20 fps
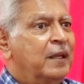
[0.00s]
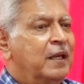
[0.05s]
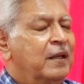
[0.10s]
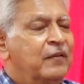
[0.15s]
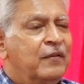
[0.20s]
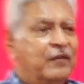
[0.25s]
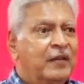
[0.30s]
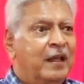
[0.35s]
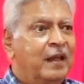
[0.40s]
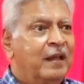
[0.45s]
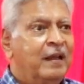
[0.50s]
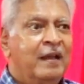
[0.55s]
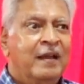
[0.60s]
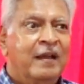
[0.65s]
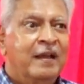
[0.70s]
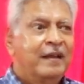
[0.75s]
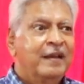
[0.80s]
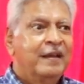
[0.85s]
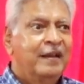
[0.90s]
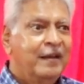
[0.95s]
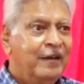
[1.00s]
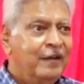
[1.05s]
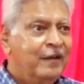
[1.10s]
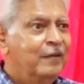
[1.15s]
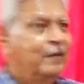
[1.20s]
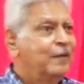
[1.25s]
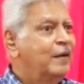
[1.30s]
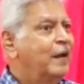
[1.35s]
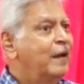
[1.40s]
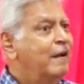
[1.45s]
me and say, you
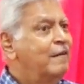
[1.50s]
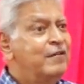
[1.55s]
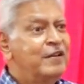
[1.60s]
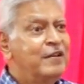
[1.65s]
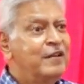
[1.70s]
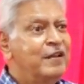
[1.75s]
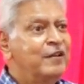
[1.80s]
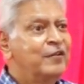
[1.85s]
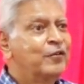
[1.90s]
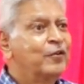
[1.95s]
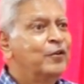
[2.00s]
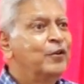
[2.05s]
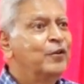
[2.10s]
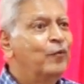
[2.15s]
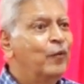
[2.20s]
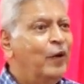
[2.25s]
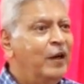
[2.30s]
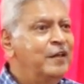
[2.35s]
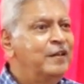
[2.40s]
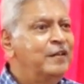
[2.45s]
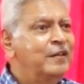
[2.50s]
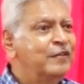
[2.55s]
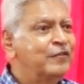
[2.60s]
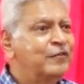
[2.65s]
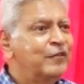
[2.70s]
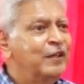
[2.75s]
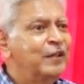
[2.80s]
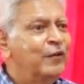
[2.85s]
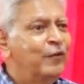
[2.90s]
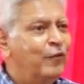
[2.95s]
know, everything is going
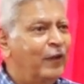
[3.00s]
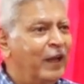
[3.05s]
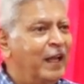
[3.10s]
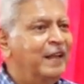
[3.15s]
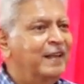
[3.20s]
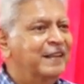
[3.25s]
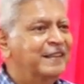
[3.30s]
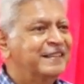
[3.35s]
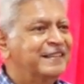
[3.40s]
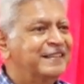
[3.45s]
wonderfully well.